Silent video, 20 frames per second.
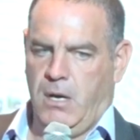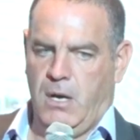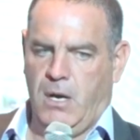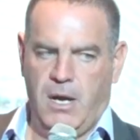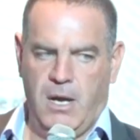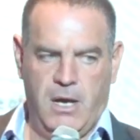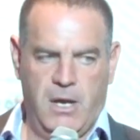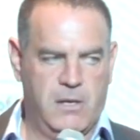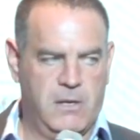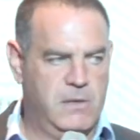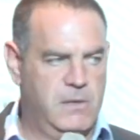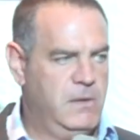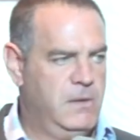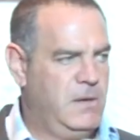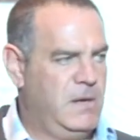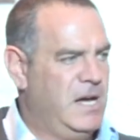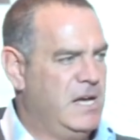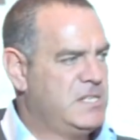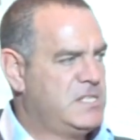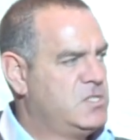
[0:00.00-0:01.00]
and
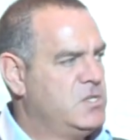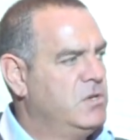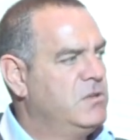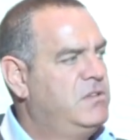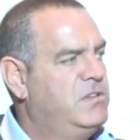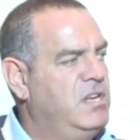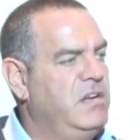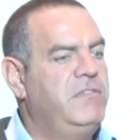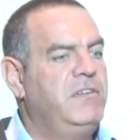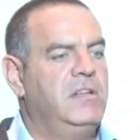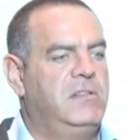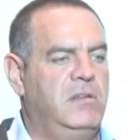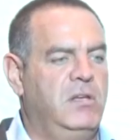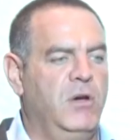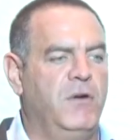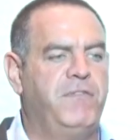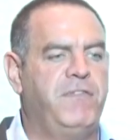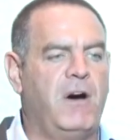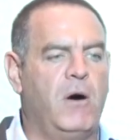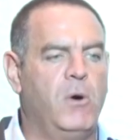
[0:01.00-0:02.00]
assertivity
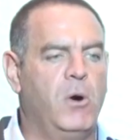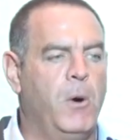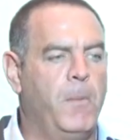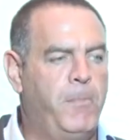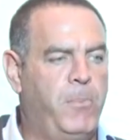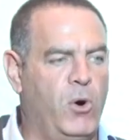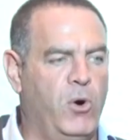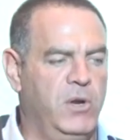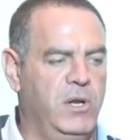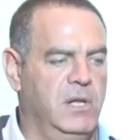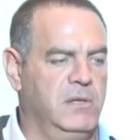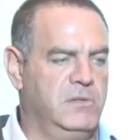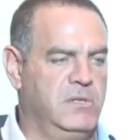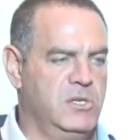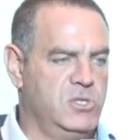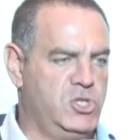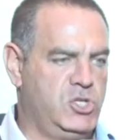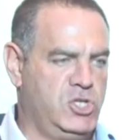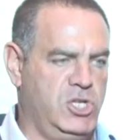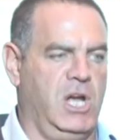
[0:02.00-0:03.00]
of our opponent
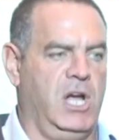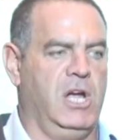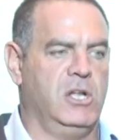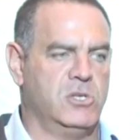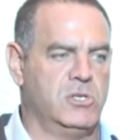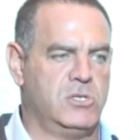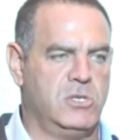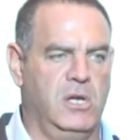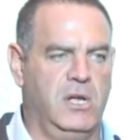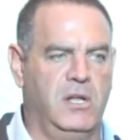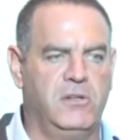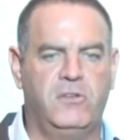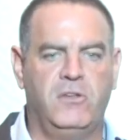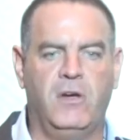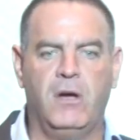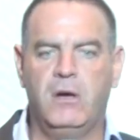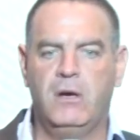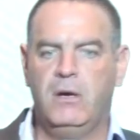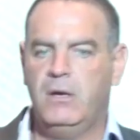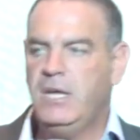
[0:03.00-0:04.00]
has changed and
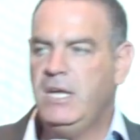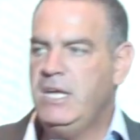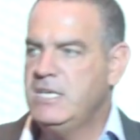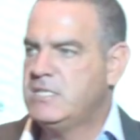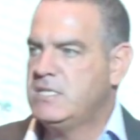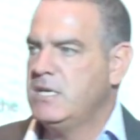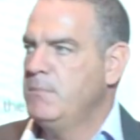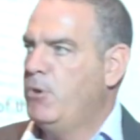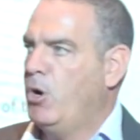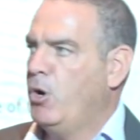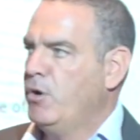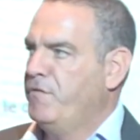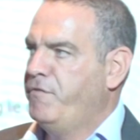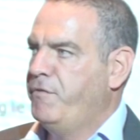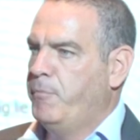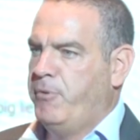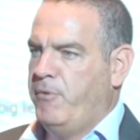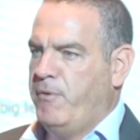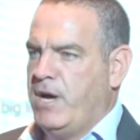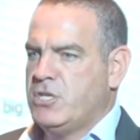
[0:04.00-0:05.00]
their easy mode of
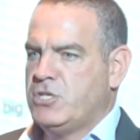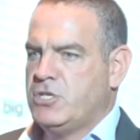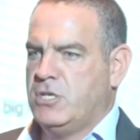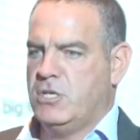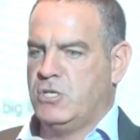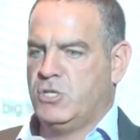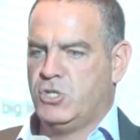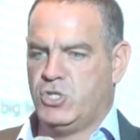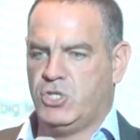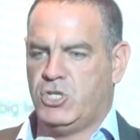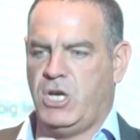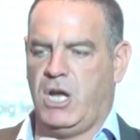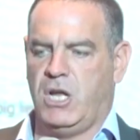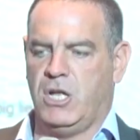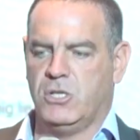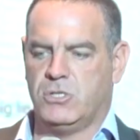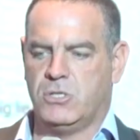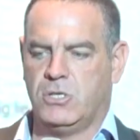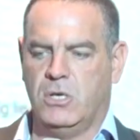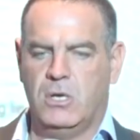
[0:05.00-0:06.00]
operation has
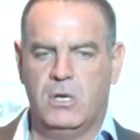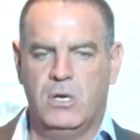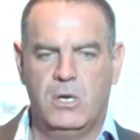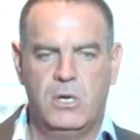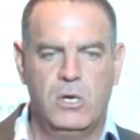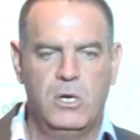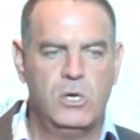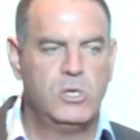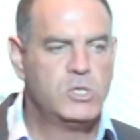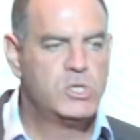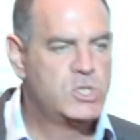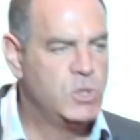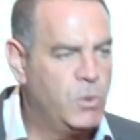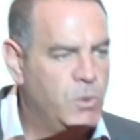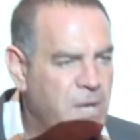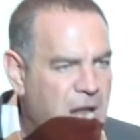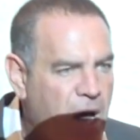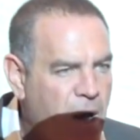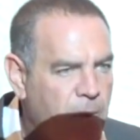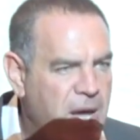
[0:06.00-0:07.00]
changed. So
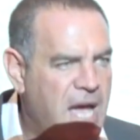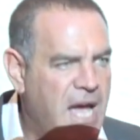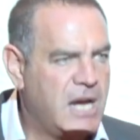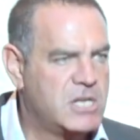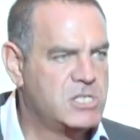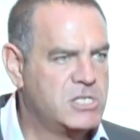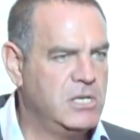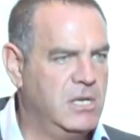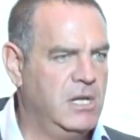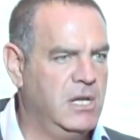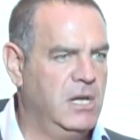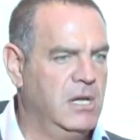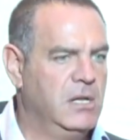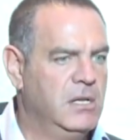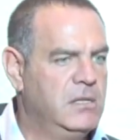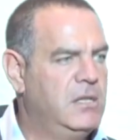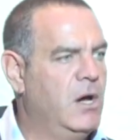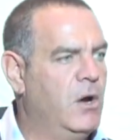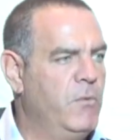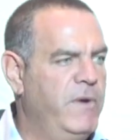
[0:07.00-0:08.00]
now actually
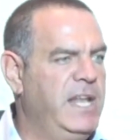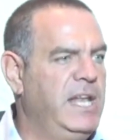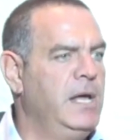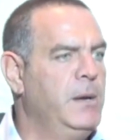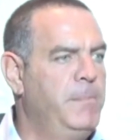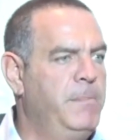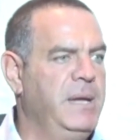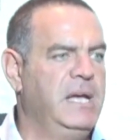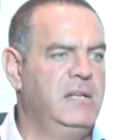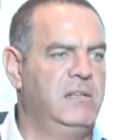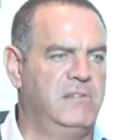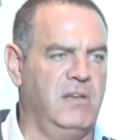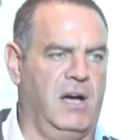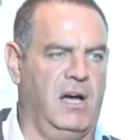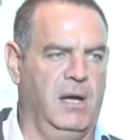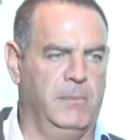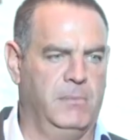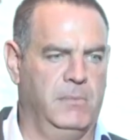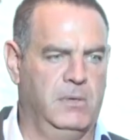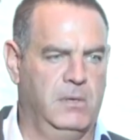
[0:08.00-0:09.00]
they're winning big time